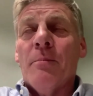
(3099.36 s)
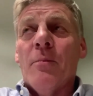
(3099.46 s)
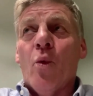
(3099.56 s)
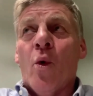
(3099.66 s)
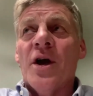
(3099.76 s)

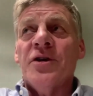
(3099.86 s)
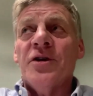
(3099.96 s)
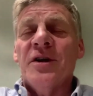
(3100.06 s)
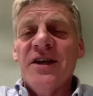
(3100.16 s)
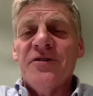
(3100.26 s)
What you
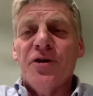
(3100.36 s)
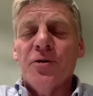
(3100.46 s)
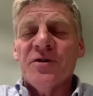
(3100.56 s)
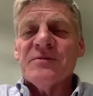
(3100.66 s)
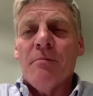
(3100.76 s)
need to
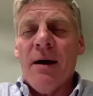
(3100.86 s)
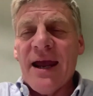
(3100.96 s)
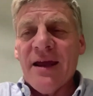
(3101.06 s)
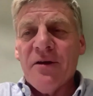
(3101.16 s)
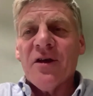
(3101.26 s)
do is
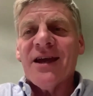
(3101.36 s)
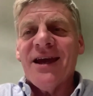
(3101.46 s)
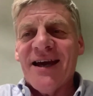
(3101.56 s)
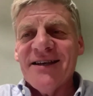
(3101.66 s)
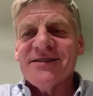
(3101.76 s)
make the
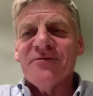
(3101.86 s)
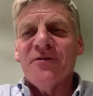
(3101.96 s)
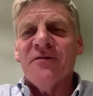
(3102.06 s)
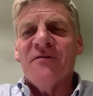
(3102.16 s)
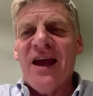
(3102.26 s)
case
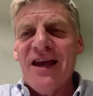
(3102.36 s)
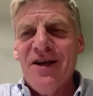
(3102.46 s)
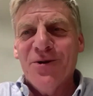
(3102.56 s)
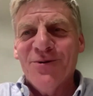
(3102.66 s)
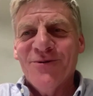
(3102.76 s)
for
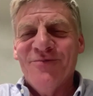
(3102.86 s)
value.